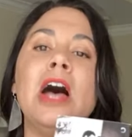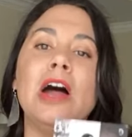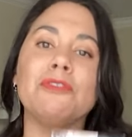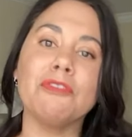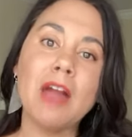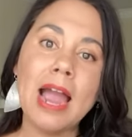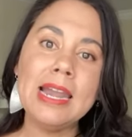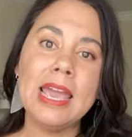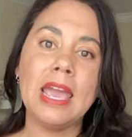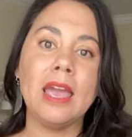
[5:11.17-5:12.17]
of
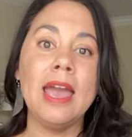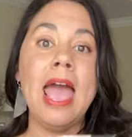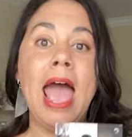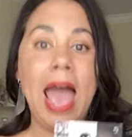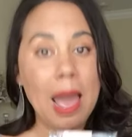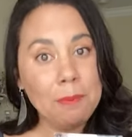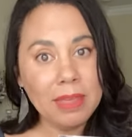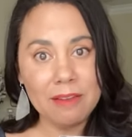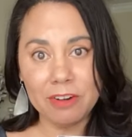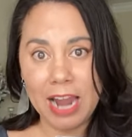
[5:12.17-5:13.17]
writing happily ever